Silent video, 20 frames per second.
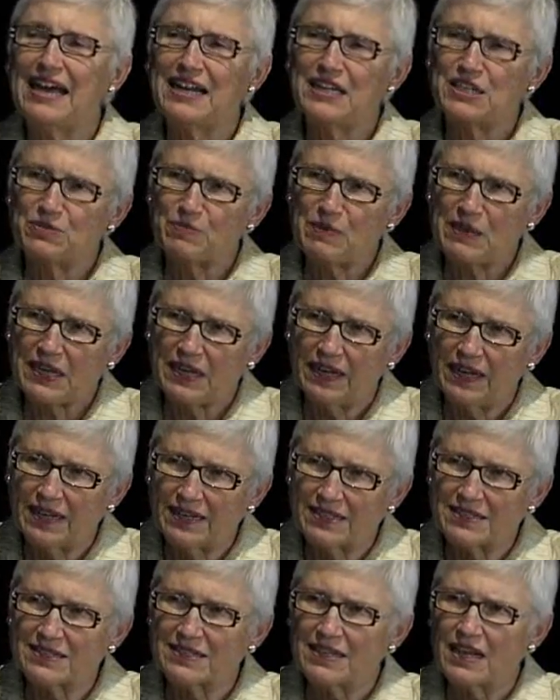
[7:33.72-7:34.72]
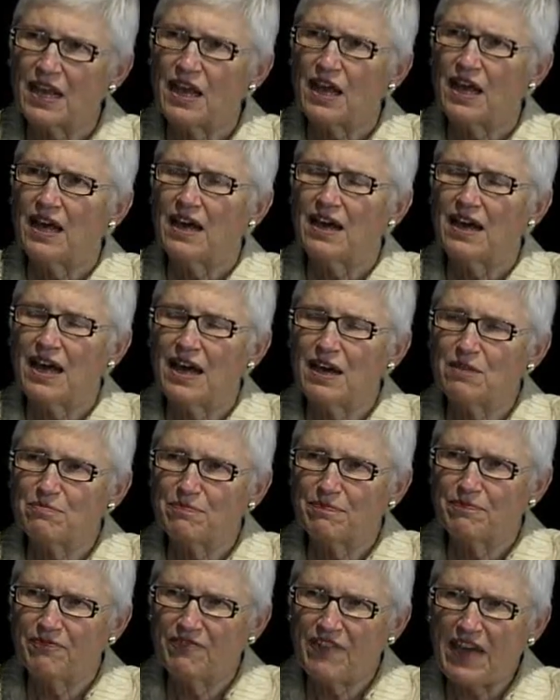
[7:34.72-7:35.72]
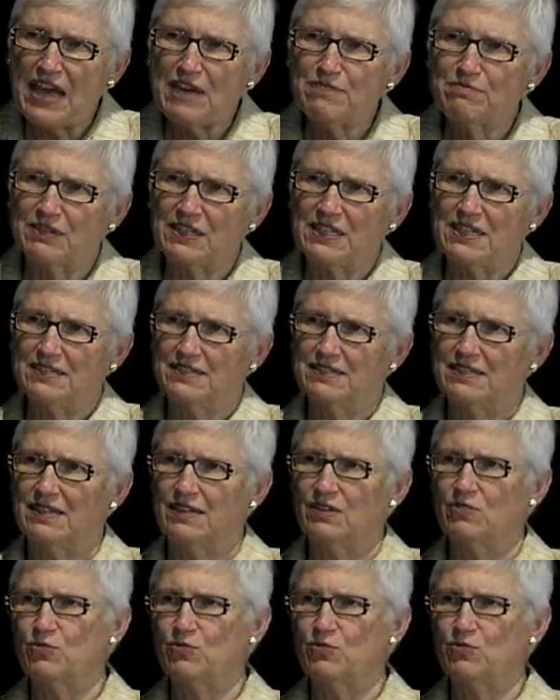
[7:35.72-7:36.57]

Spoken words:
And it's because families